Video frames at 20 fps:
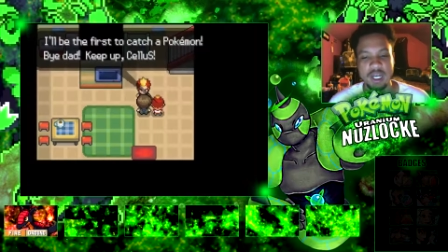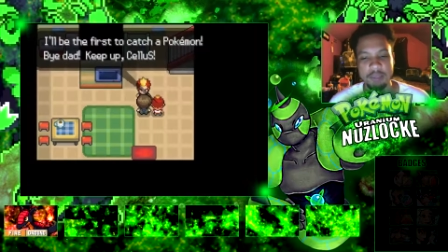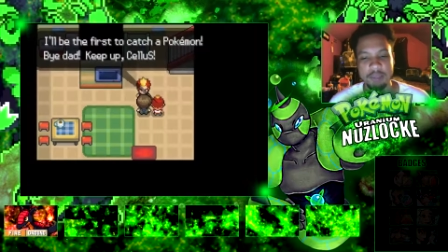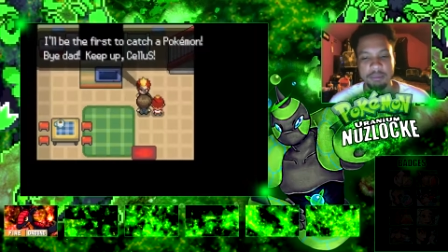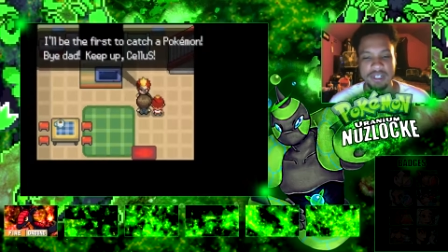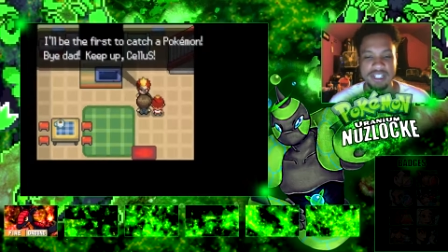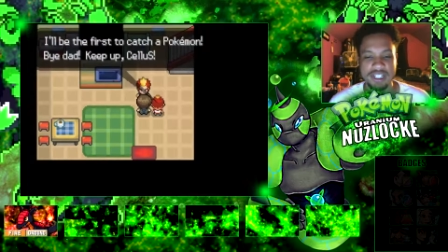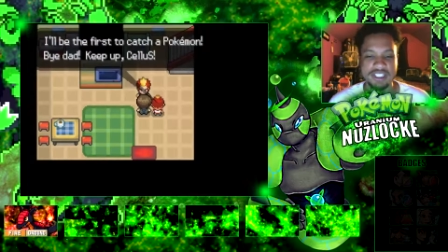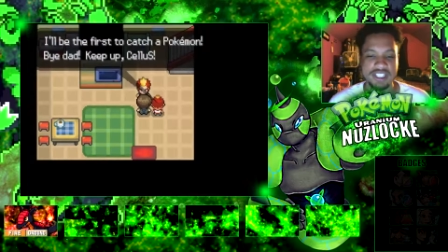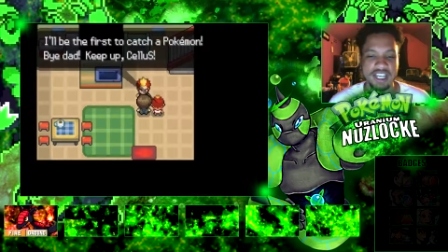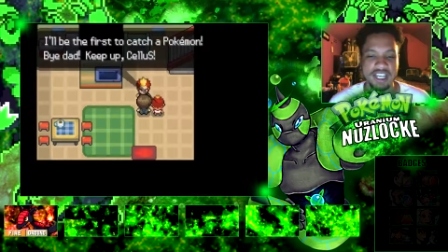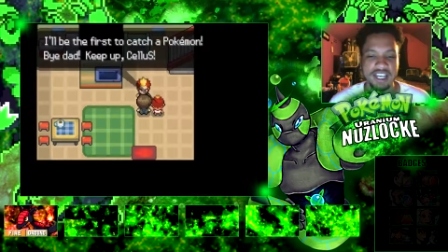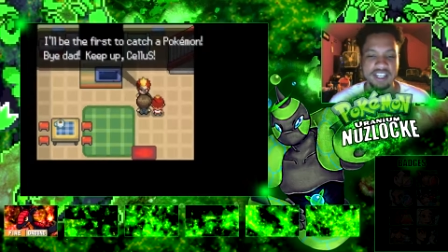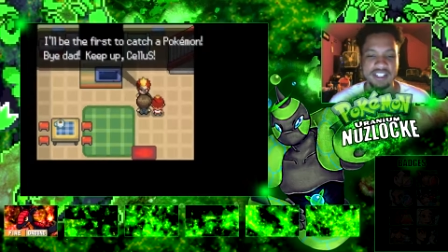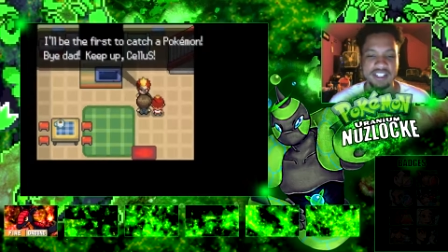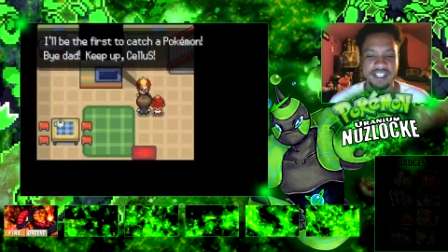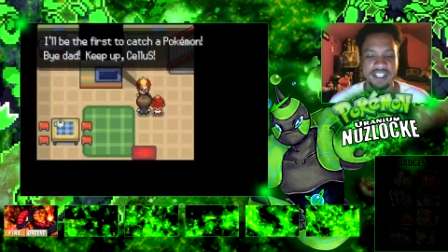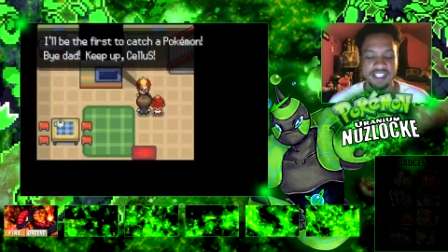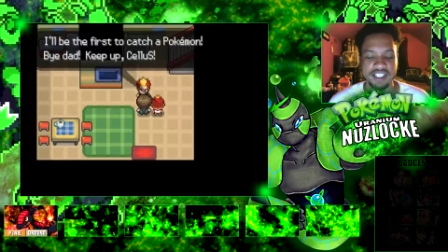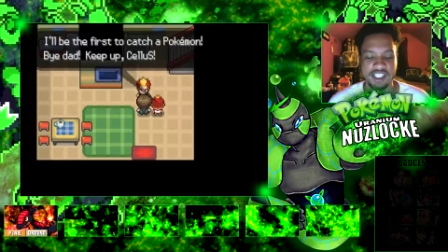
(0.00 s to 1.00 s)
Bye, Dad.
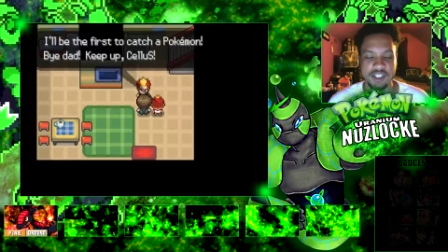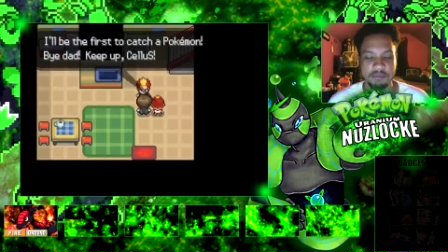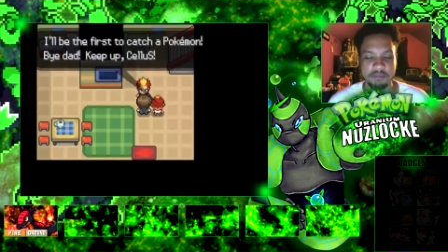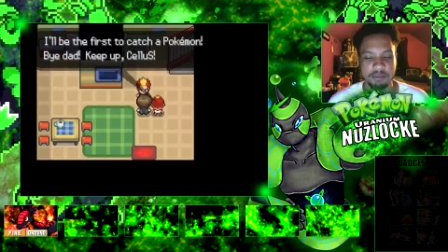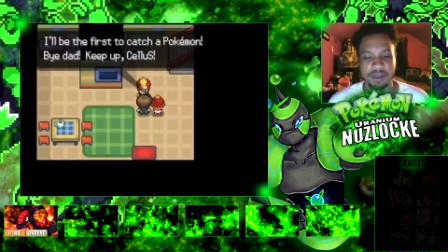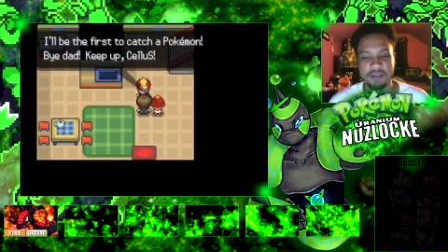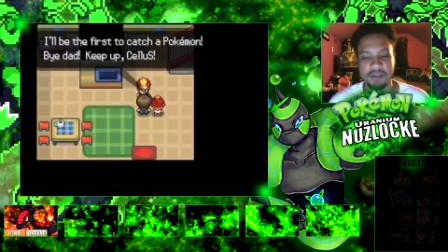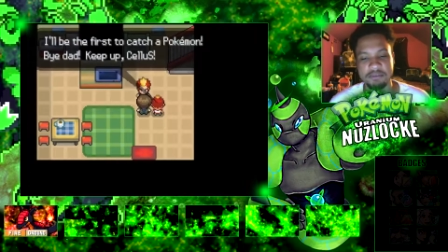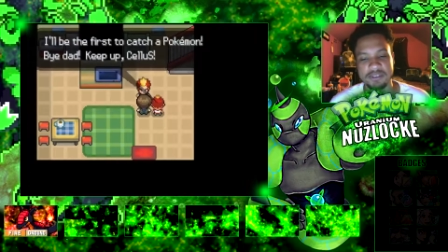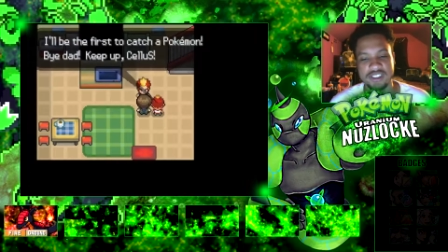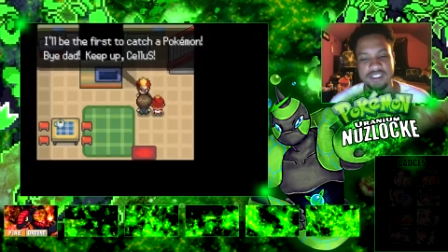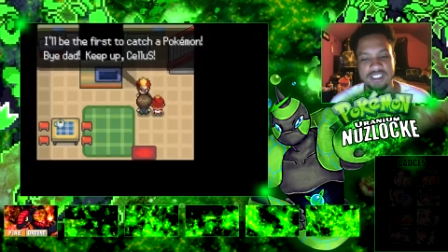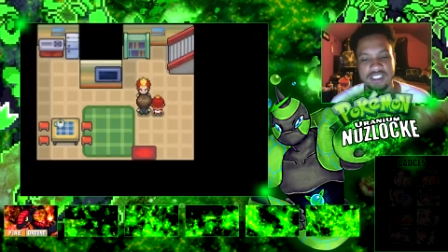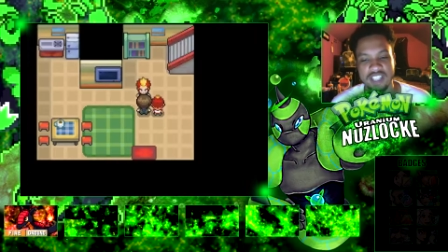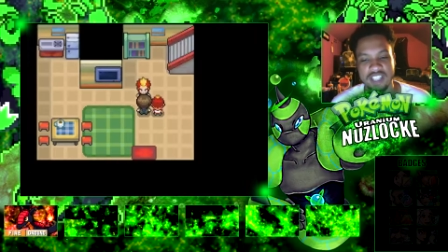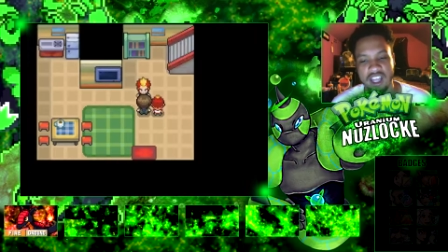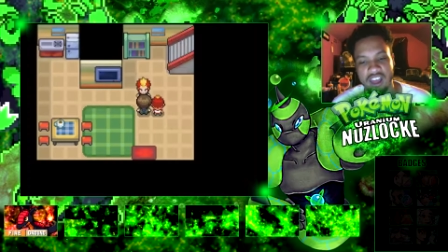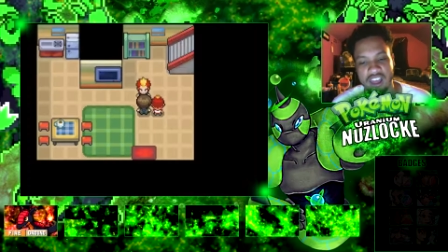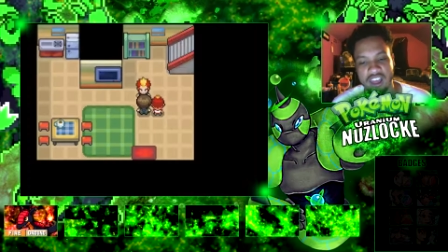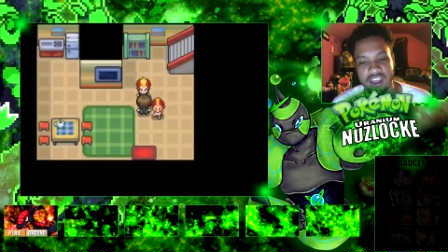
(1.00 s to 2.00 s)
Keep up,
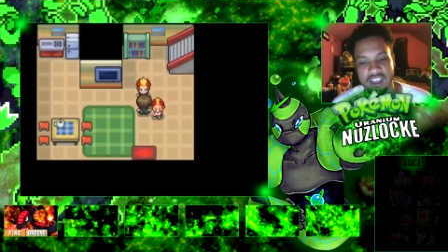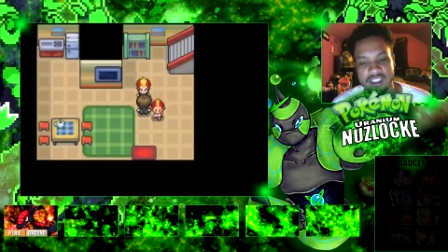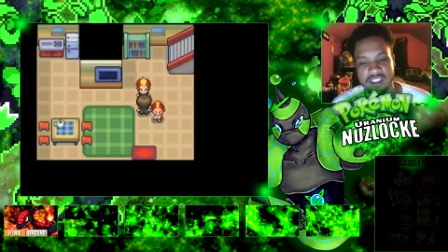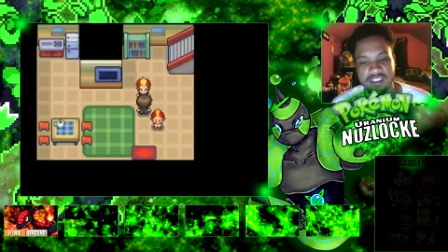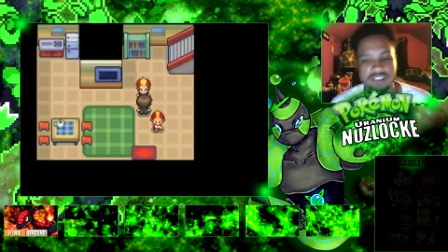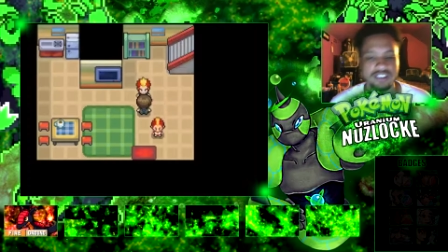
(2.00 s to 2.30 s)
Celis.